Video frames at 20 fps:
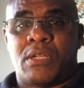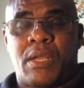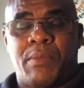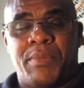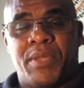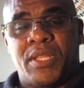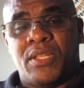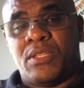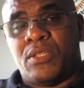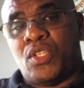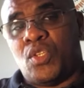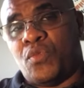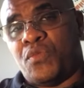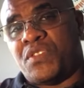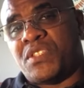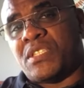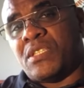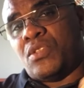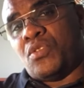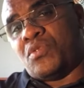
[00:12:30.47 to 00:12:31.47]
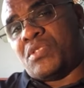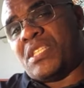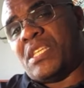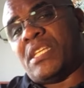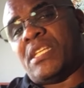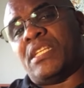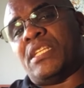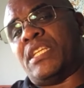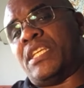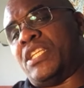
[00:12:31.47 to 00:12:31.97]
I mean, you see
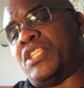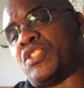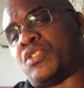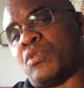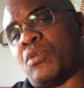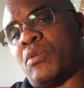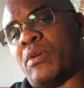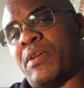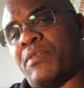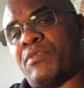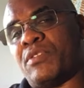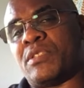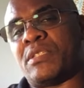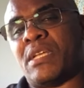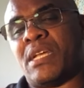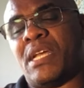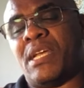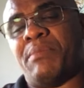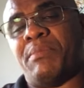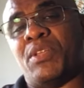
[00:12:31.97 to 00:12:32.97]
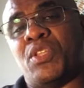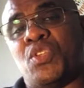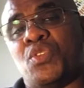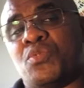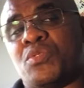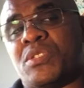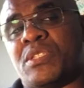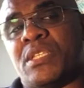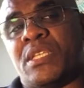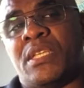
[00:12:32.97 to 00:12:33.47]
it in the intro every time, and you
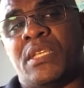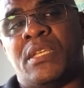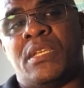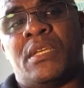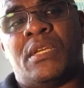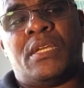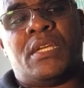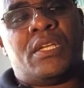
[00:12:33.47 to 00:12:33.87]
see